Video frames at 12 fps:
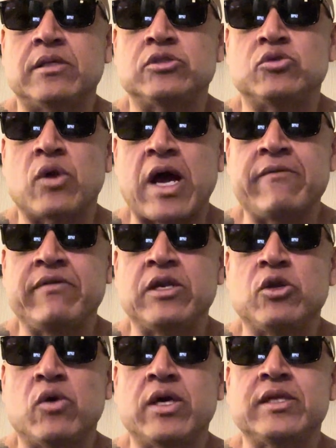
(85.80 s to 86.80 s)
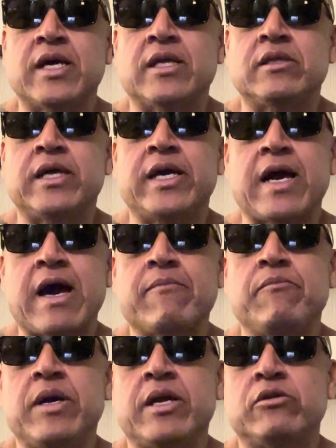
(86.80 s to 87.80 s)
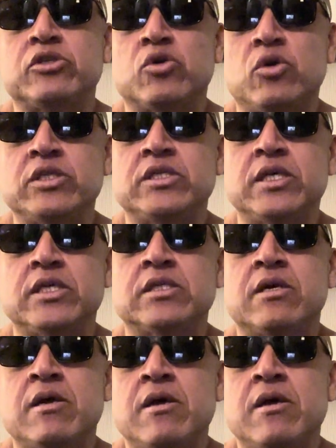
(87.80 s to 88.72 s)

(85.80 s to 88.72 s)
driving, knowing that they have better choices,